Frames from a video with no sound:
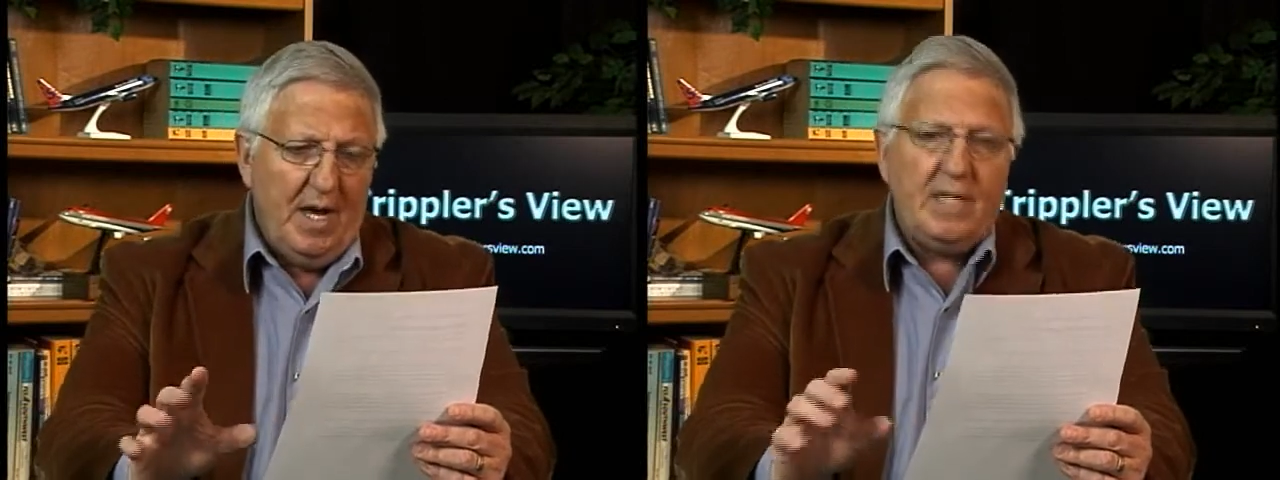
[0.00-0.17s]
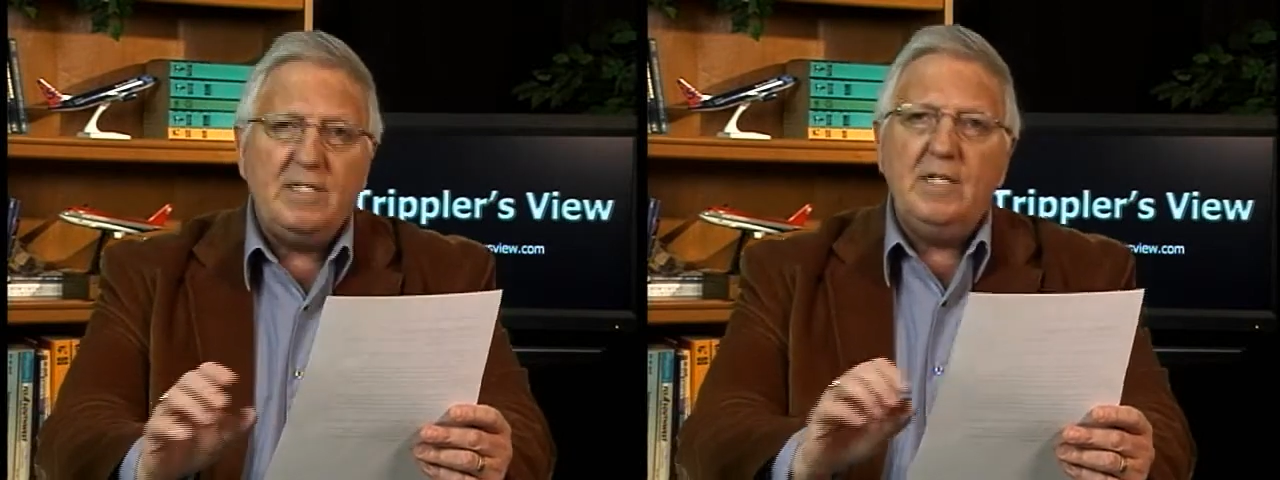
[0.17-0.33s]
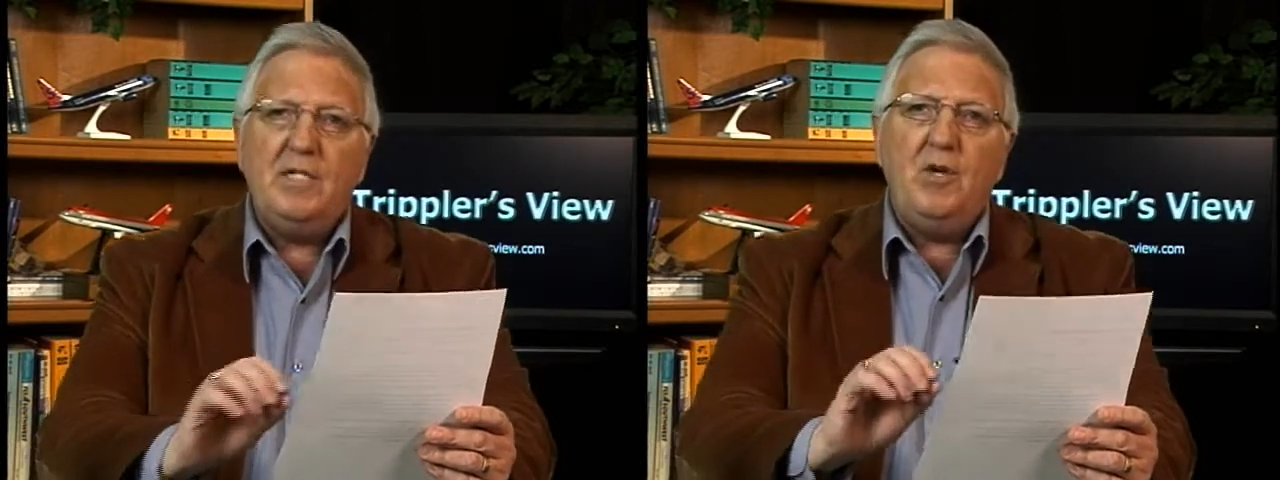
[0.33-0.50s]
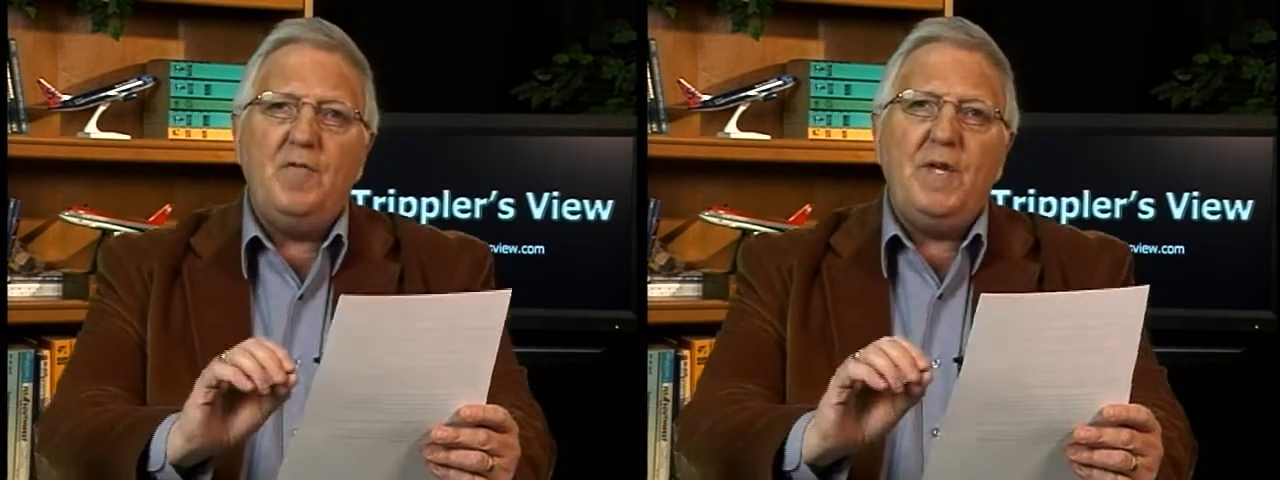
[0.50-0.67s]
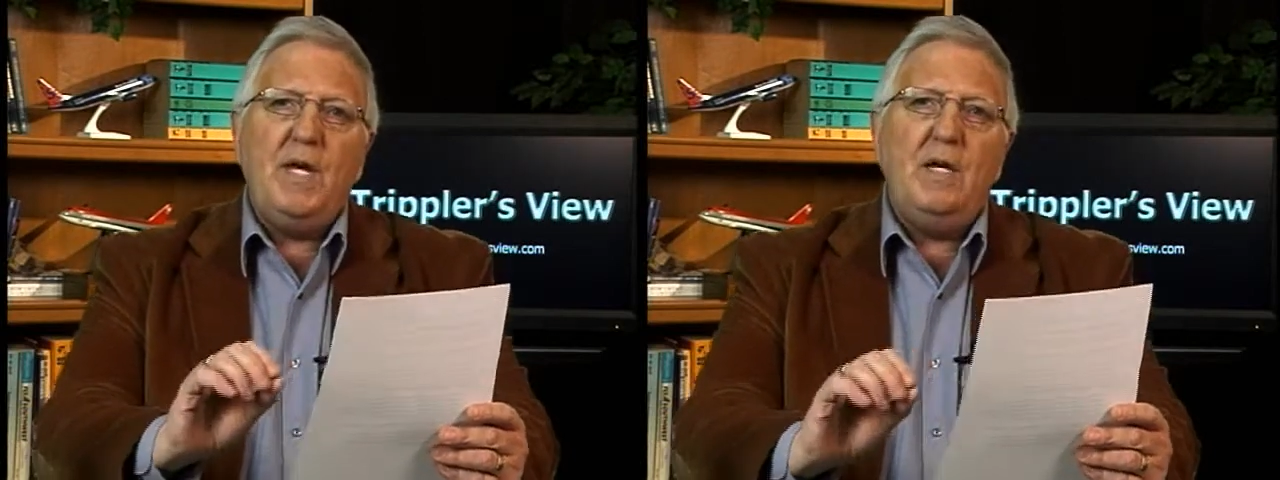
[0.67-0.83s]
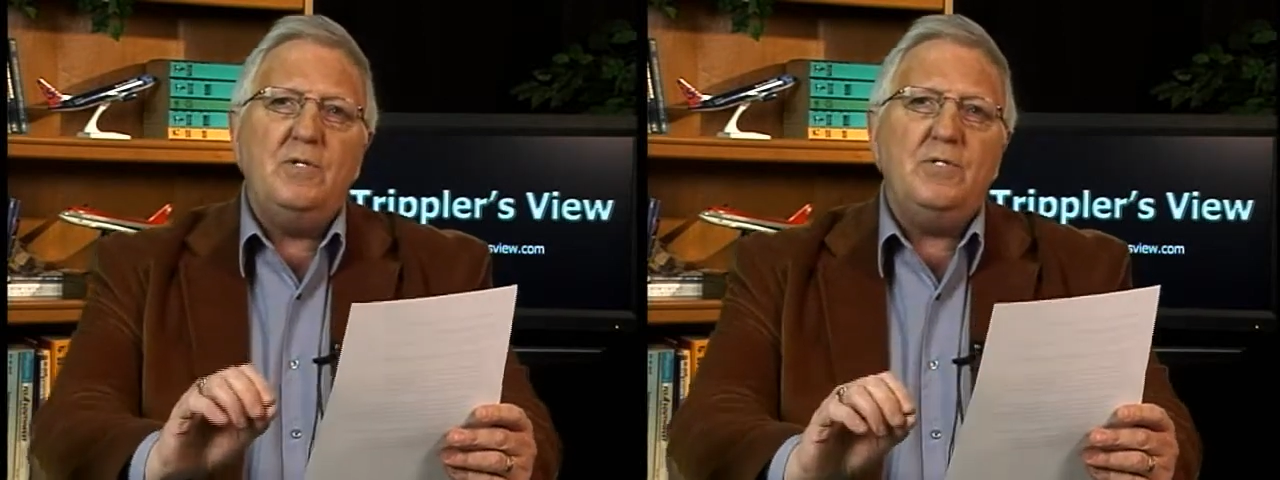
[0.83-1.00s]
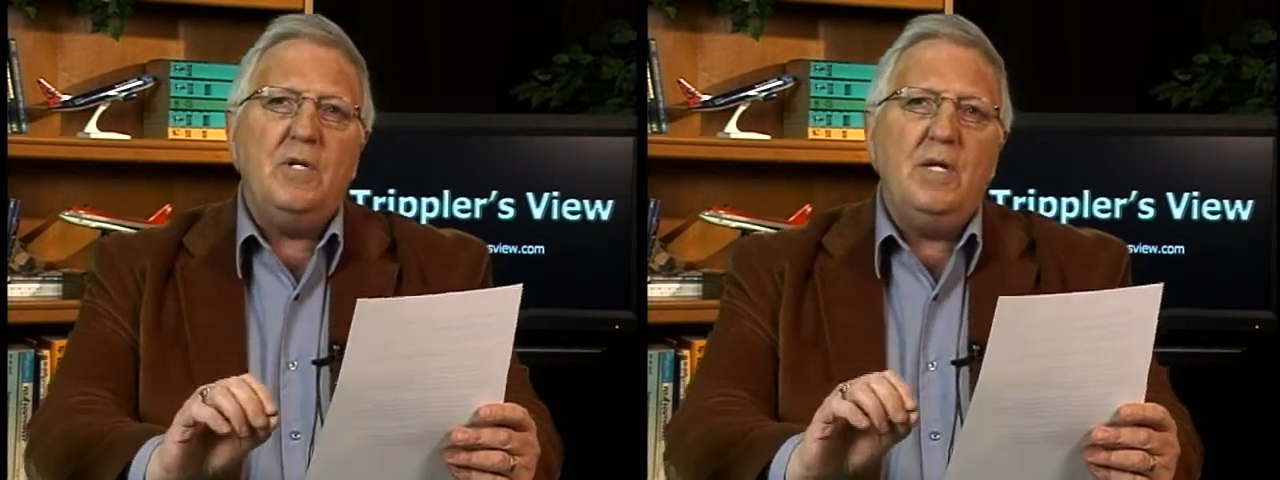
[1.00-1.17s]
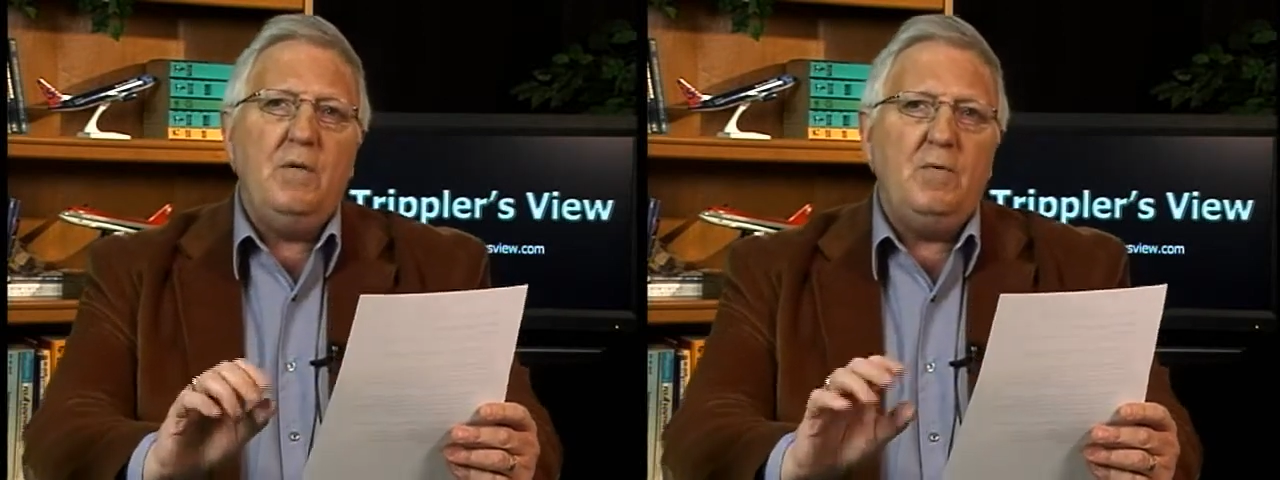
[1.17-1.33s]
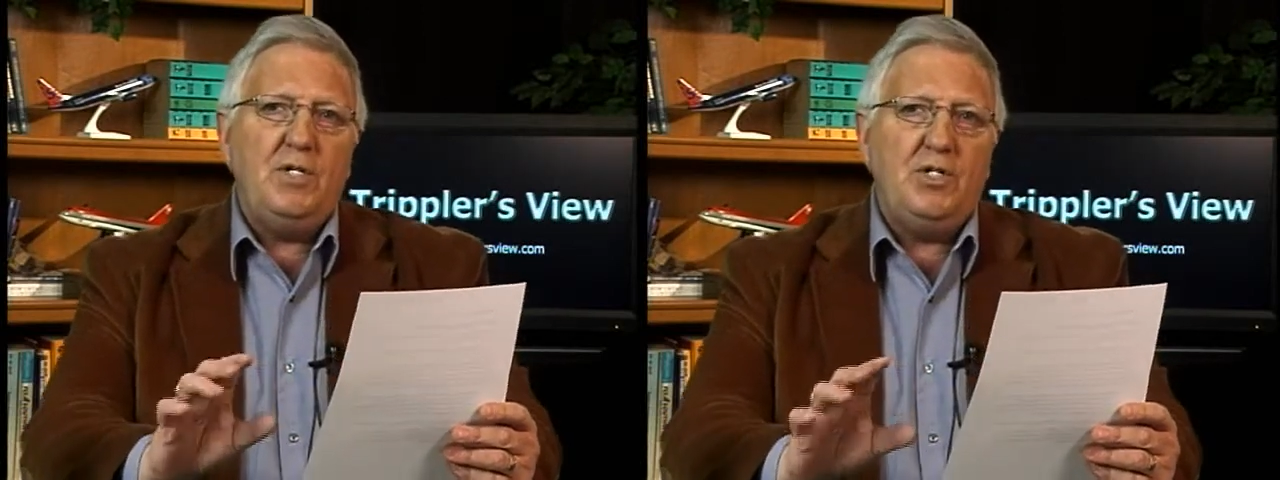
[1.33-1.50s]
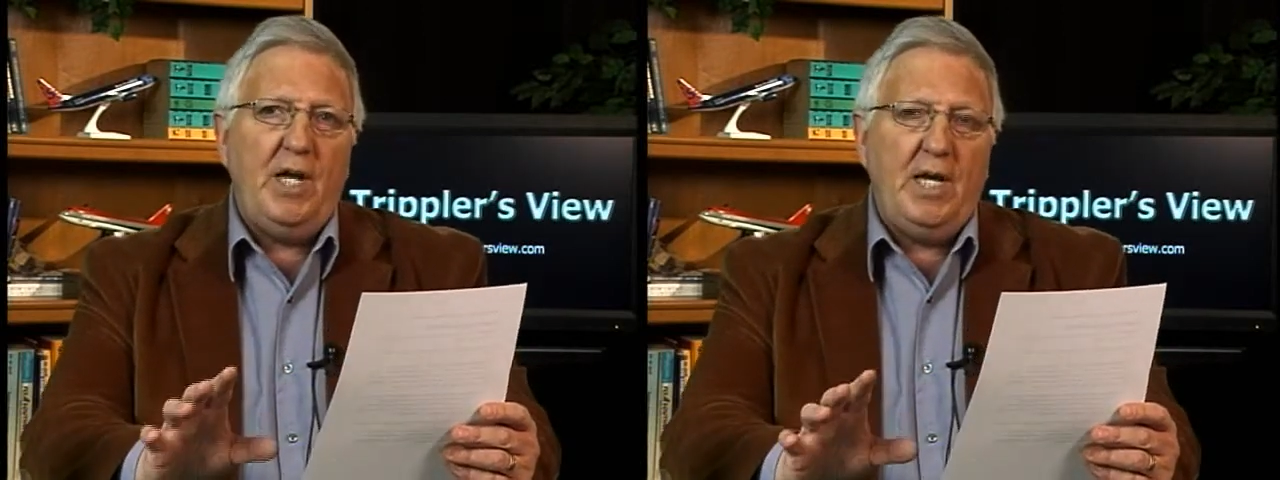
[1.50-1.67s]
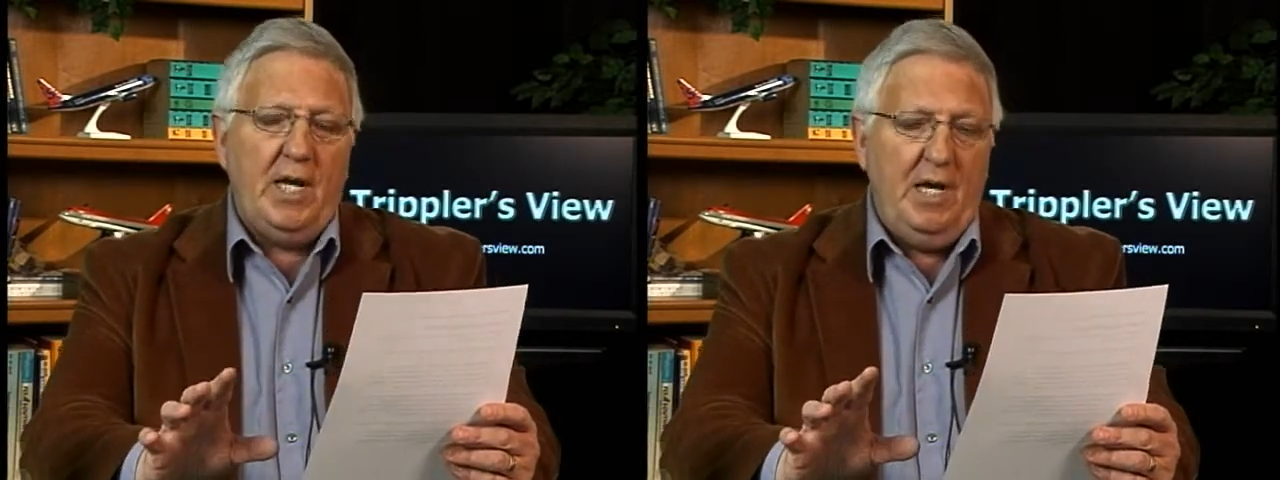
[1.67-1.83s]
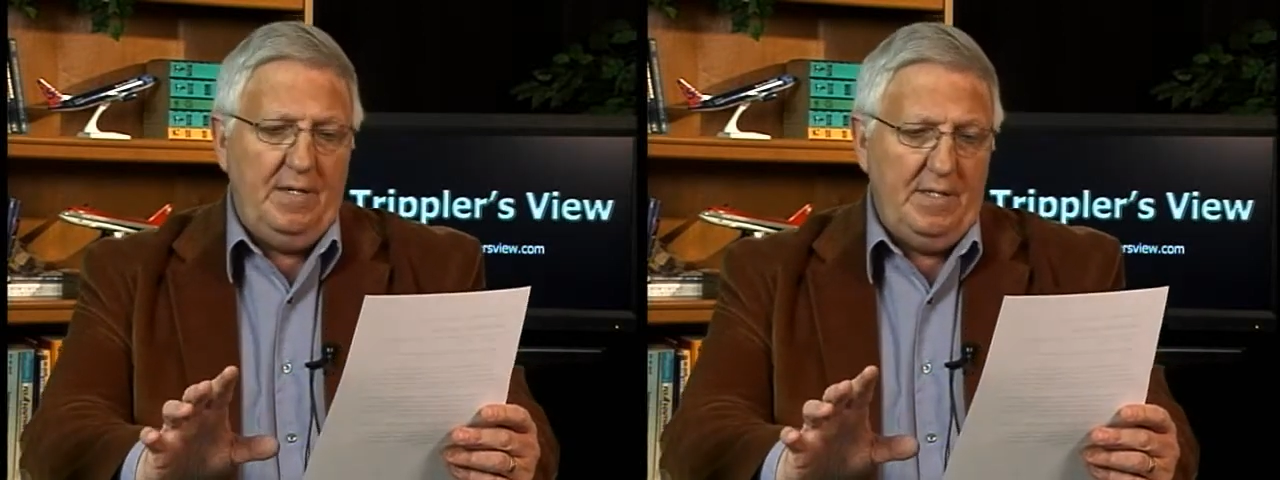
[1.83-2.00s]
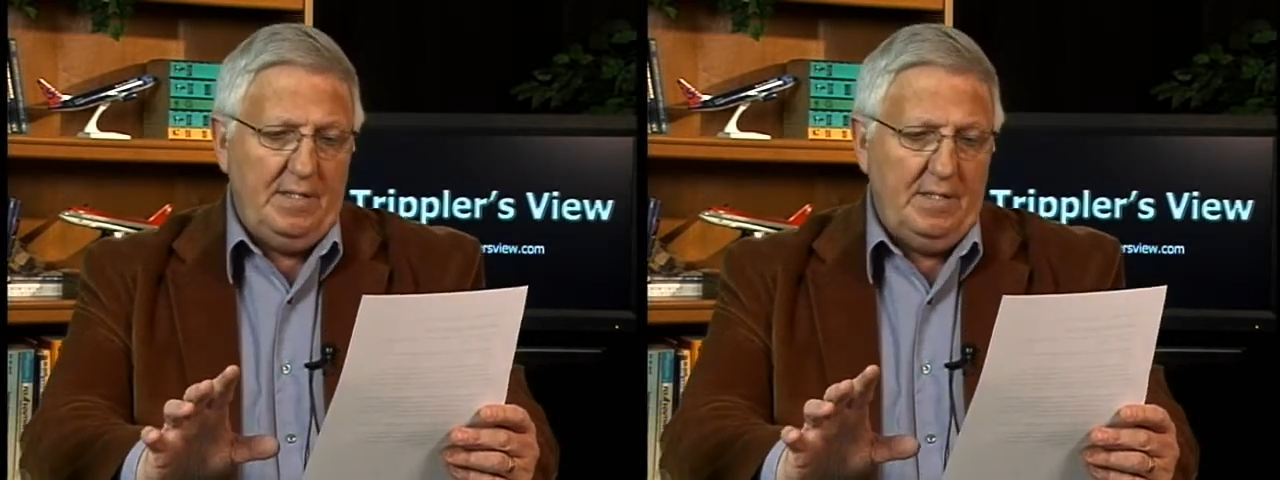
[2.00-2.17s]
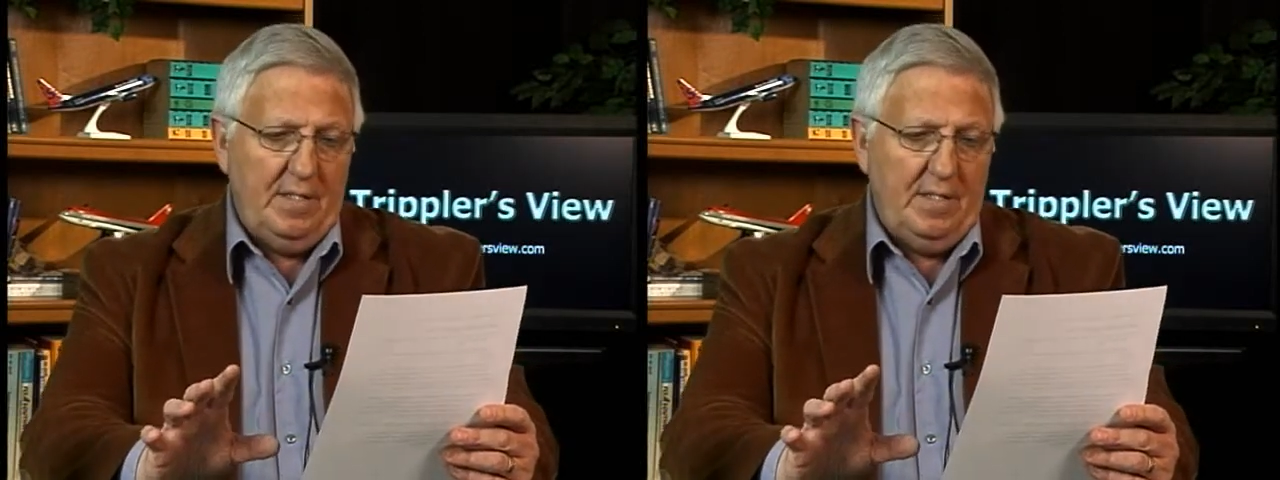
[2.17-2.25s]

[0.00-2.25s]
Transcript: It says here, the elderly were shaking,